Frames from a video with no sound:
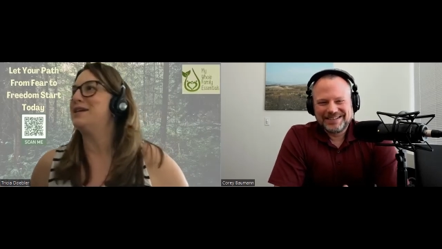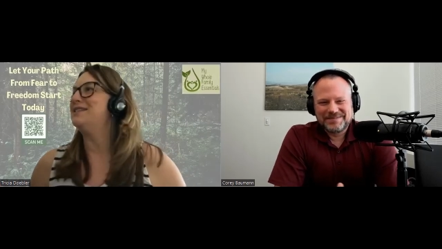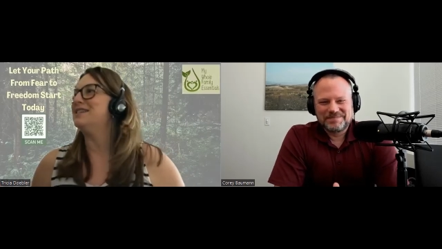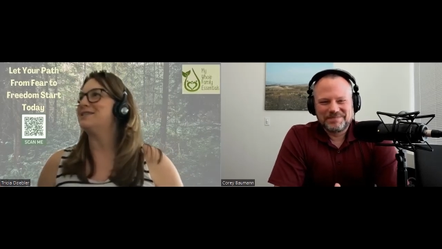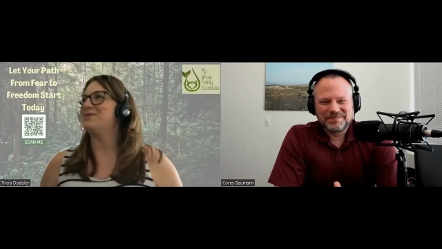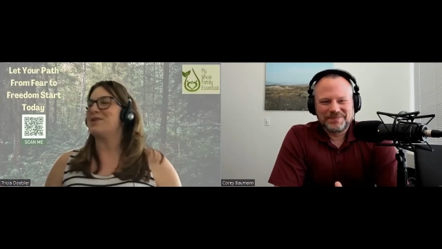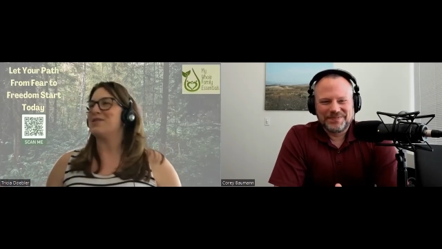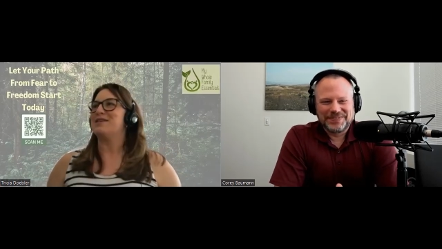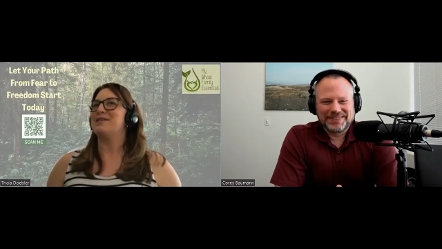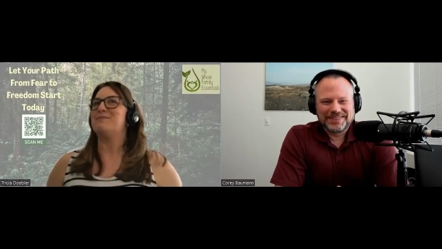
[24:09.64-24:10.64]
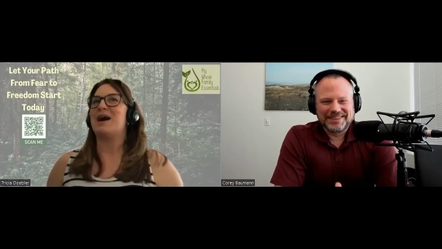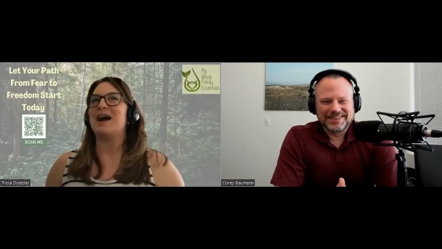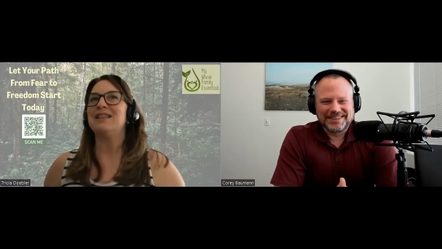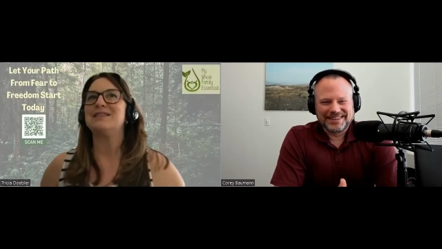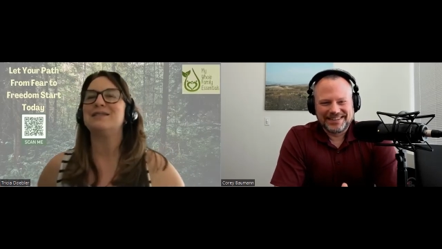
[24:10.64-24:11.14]
Speaker 1: He does all the
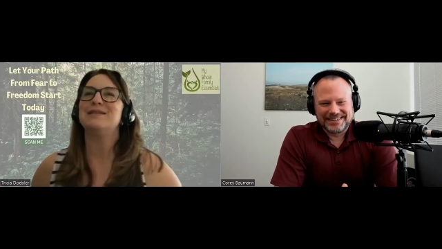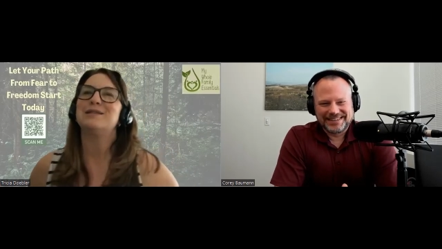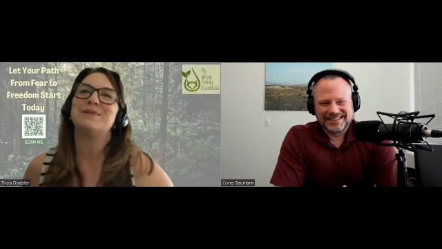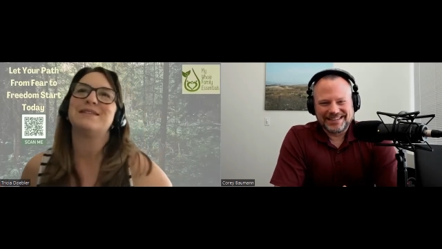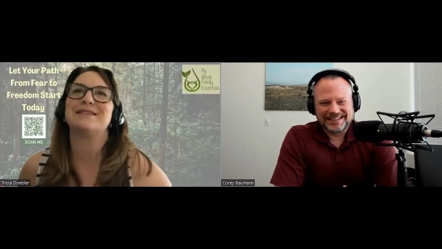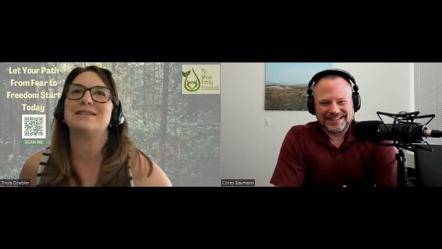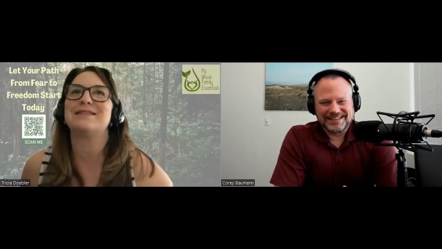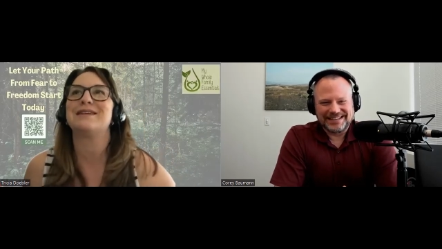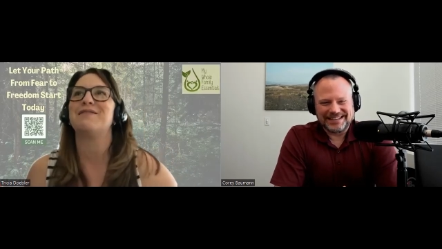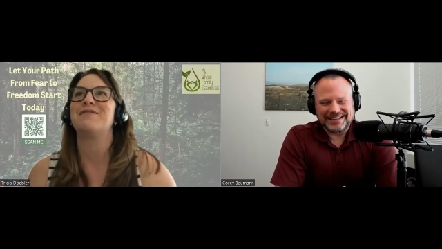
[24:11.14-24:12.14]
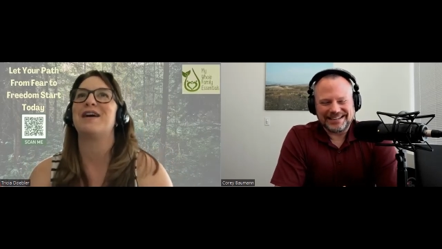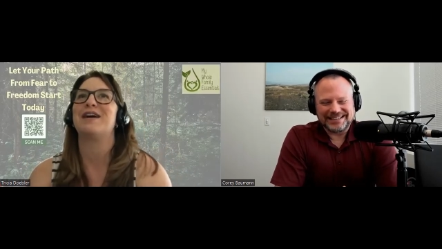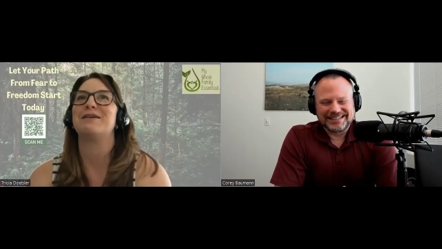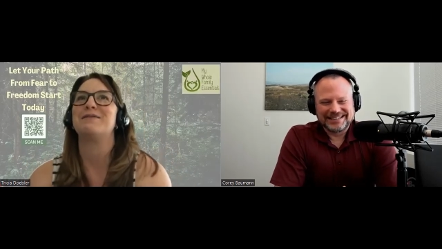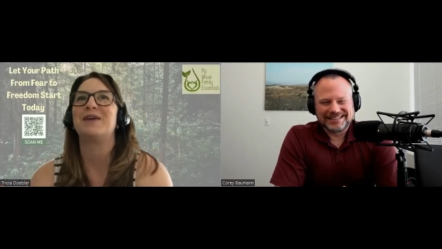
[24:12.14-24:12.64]
behind the scenes business stuff. Yeah.
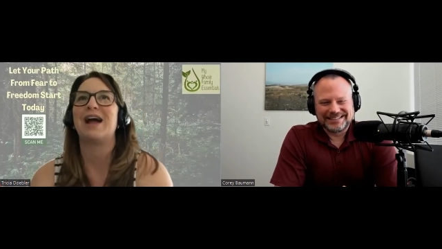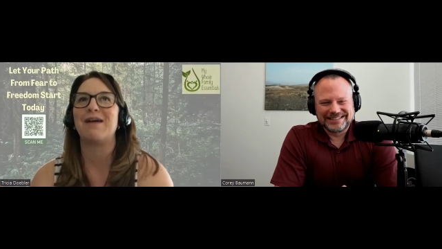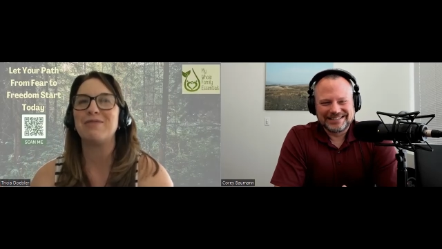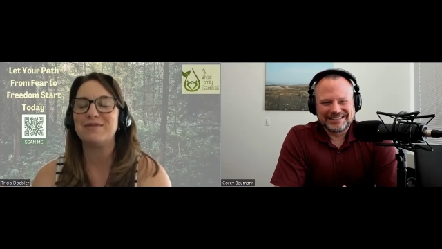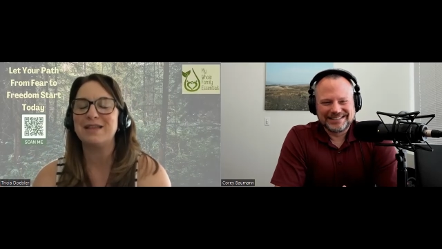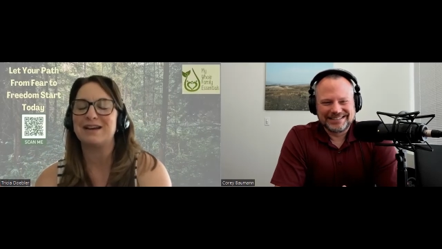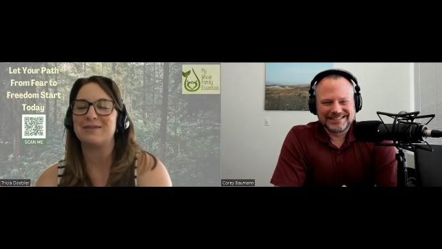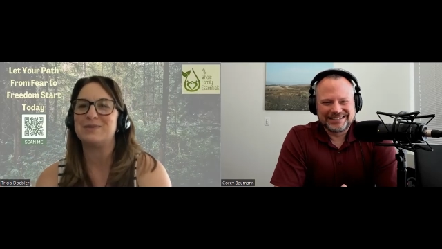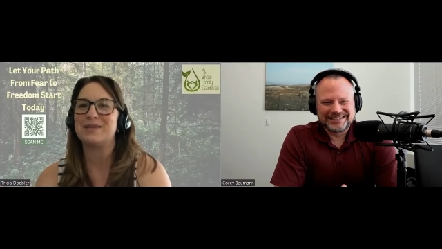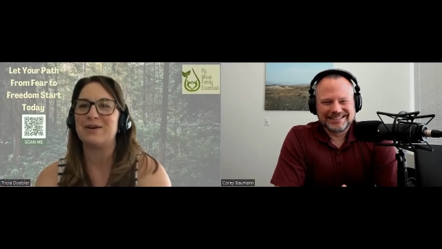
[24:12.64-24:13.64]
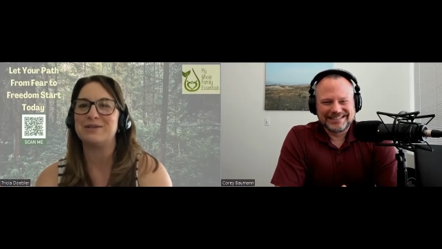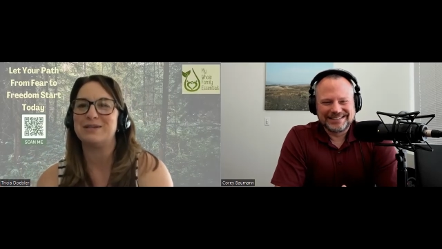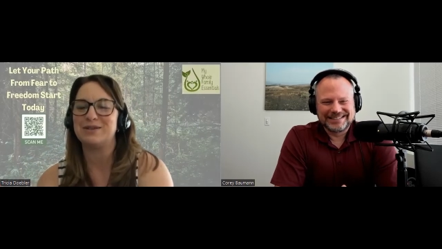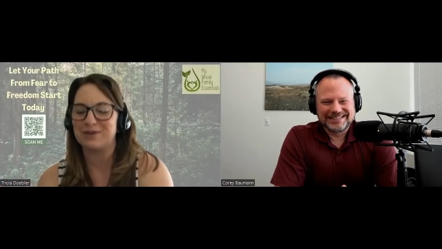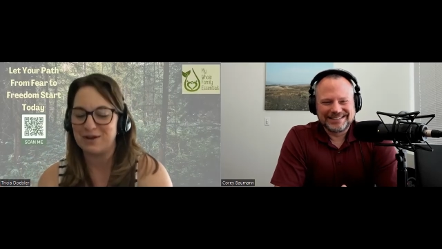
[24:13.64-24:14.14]
Um, but I'm the one that comes out
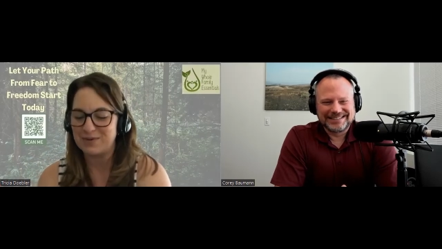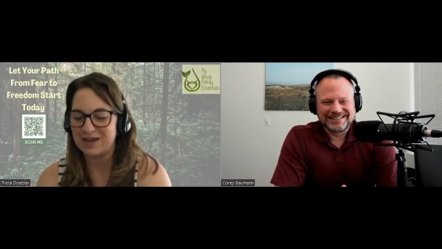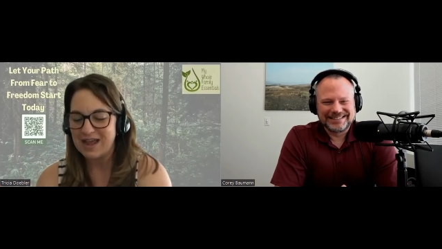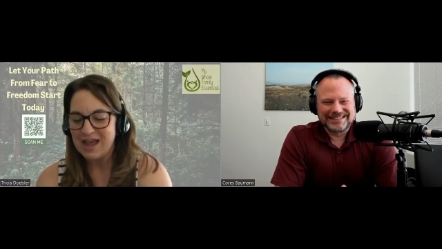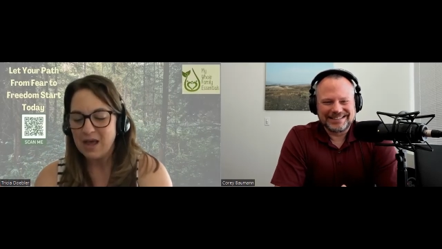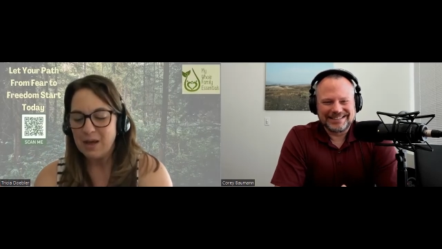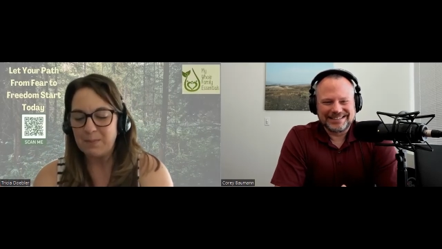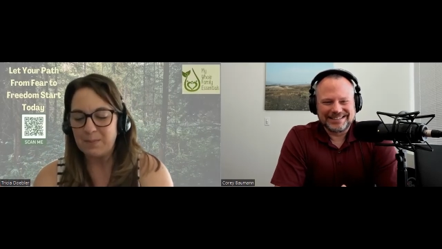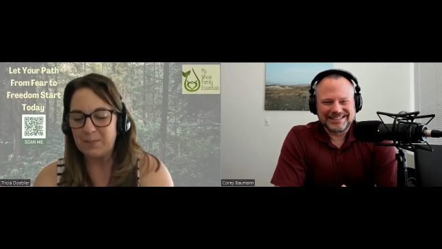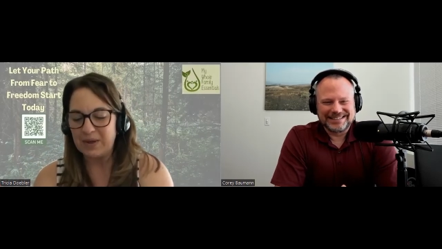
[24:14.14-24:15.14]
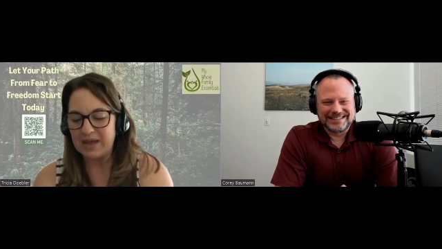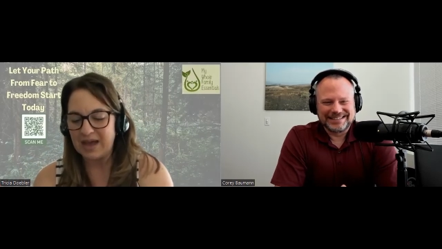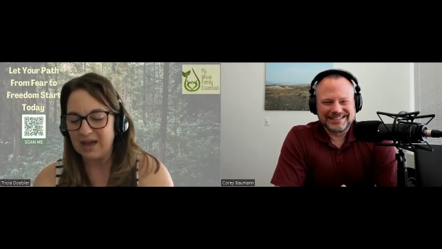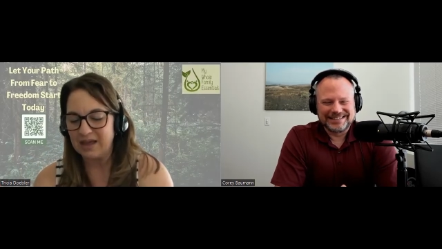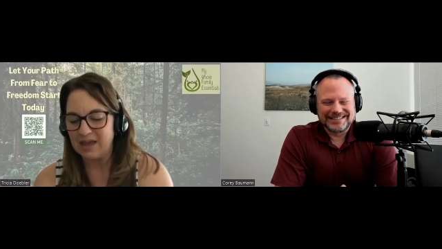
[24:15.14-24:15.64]
to do it all. But but
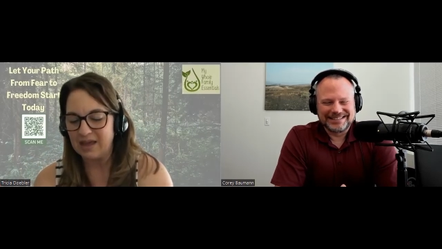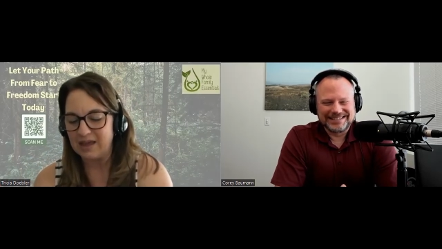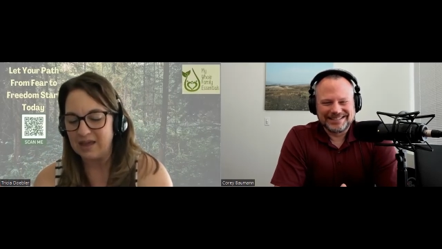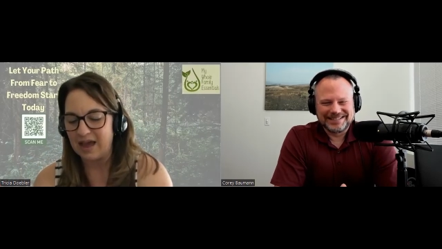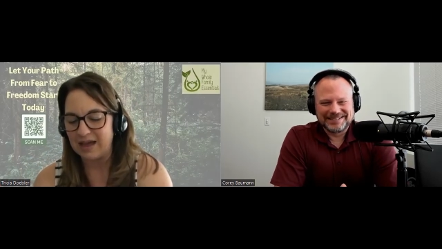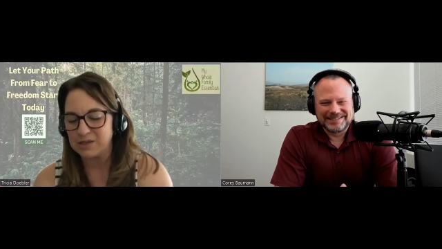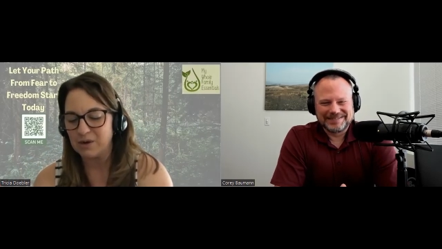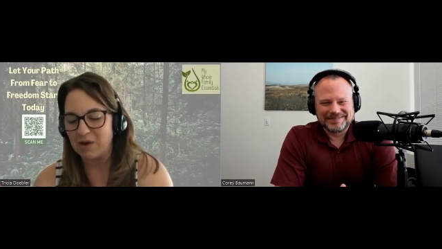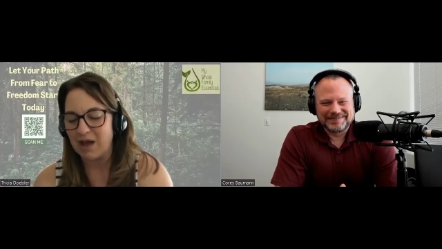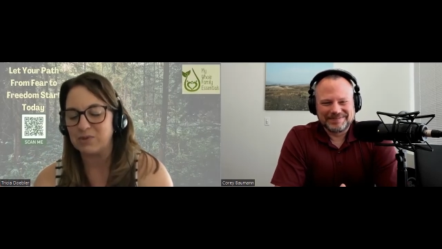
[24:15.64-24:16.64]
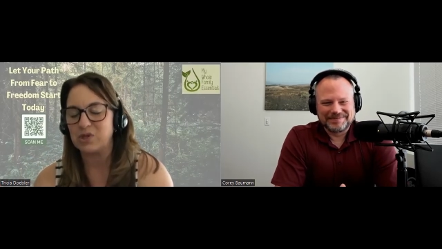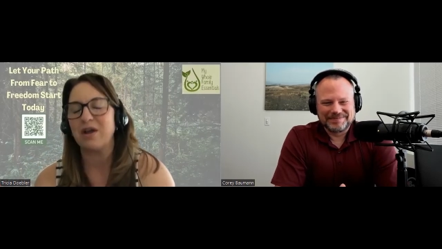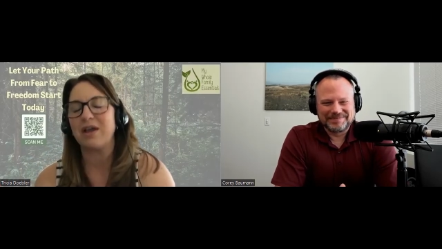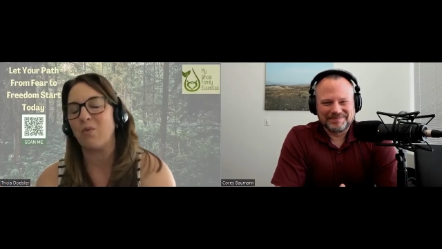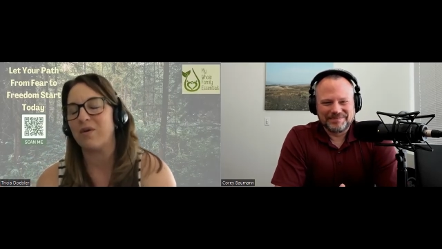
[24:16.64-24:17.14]
yeah, he has no problem
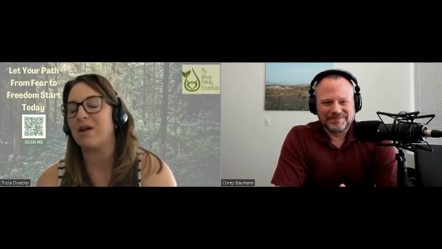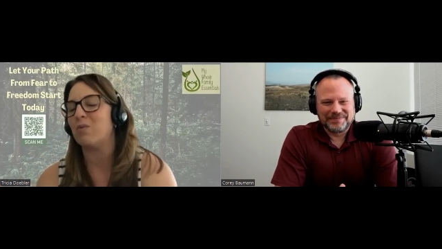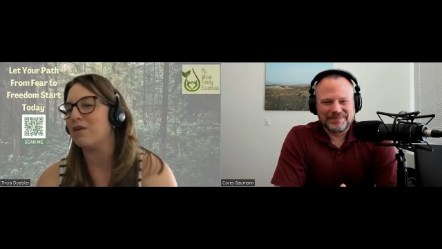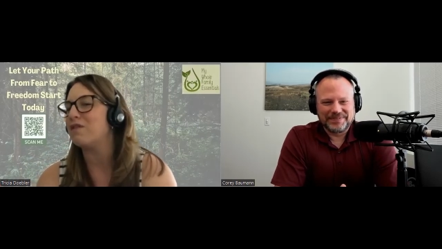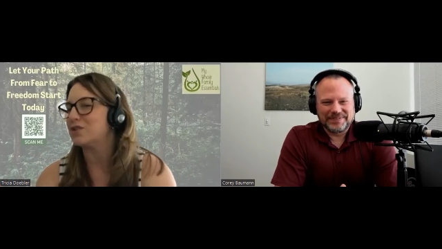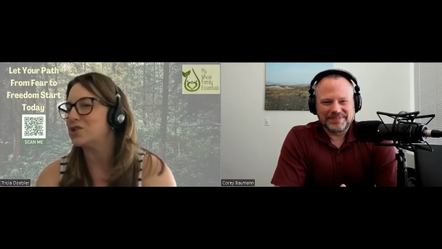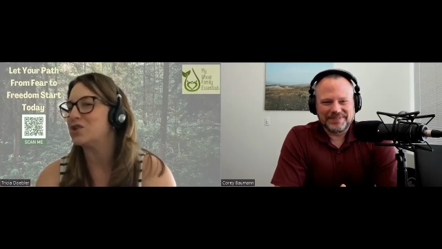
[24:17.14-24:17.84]
talking one on one for